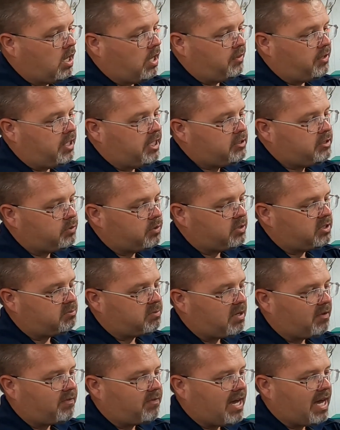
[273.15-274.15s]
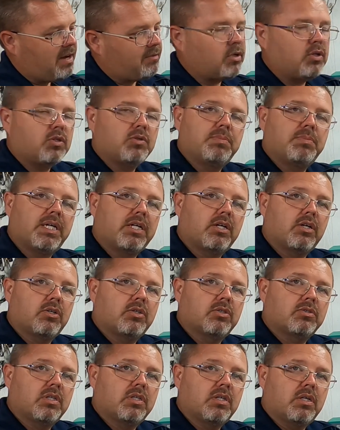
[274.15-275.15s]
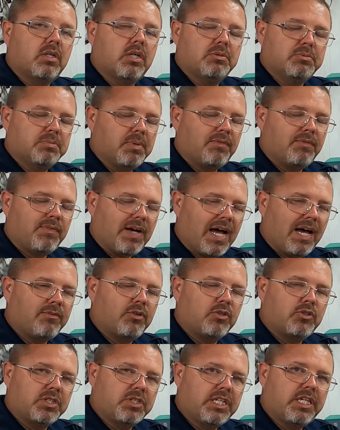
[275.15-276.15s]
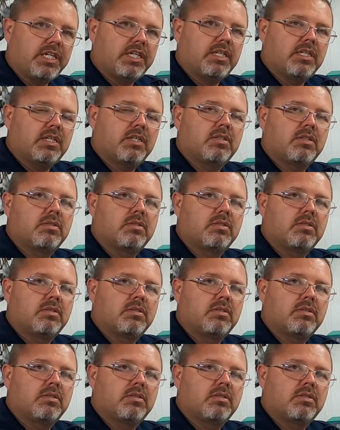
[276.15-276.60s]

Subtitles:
This one is my 500 megahertz, is my 500 gig